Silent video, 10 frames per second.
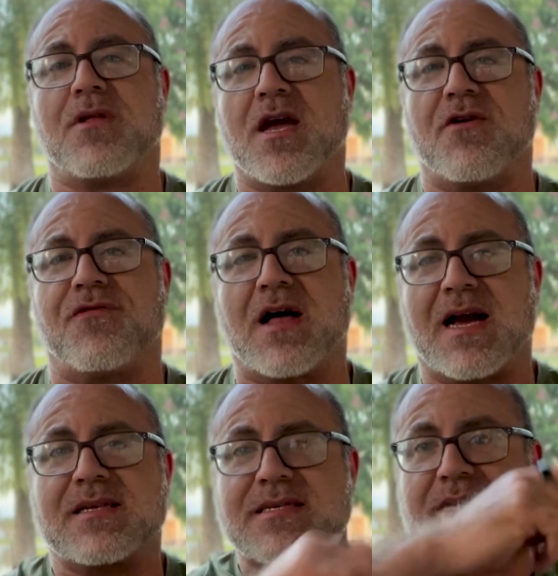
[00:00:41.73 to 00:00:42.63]
planar
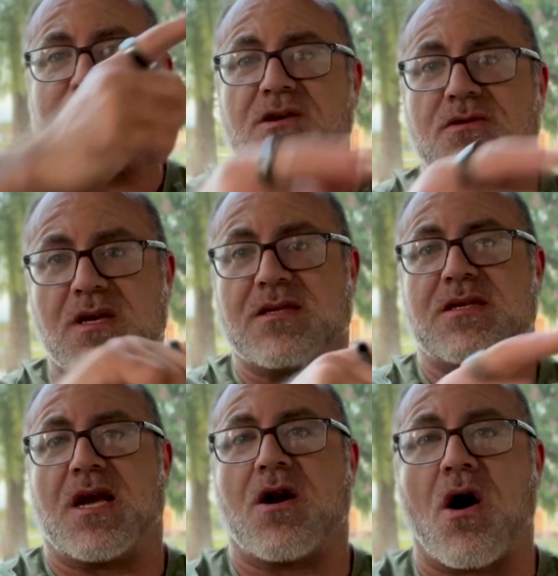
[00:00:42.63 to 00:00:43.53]
flex, you can
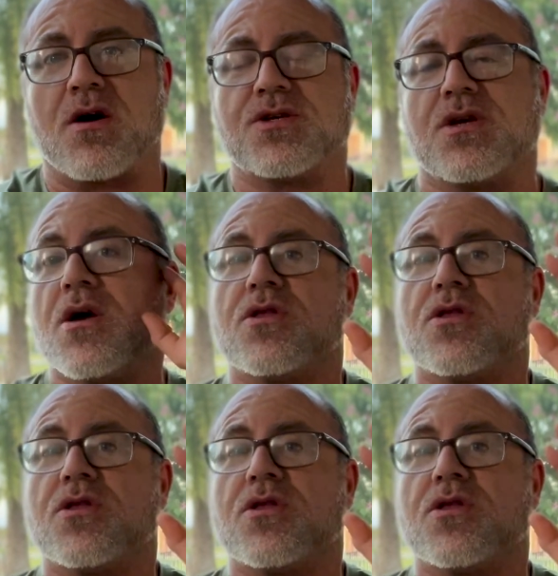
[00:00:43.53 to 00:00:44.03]
see an arch.